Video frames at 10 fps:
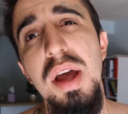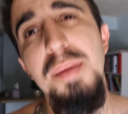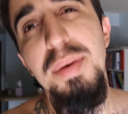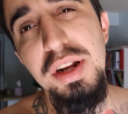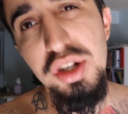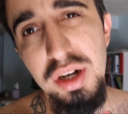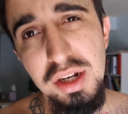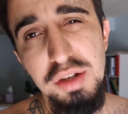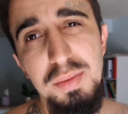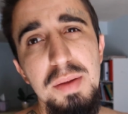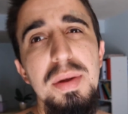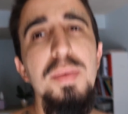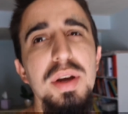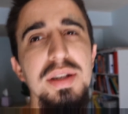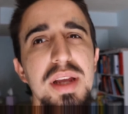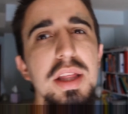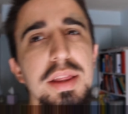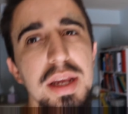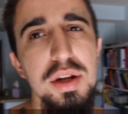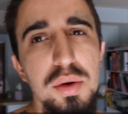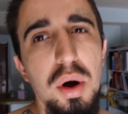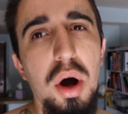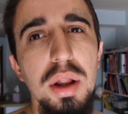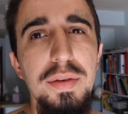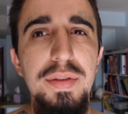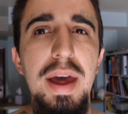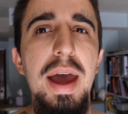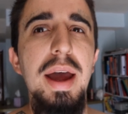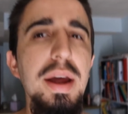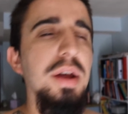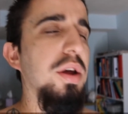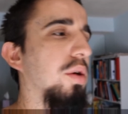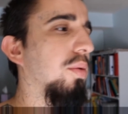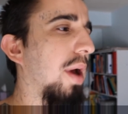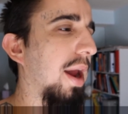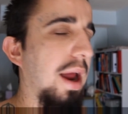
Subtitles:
I'm pretty sure not too many people can say that they do all of that, right?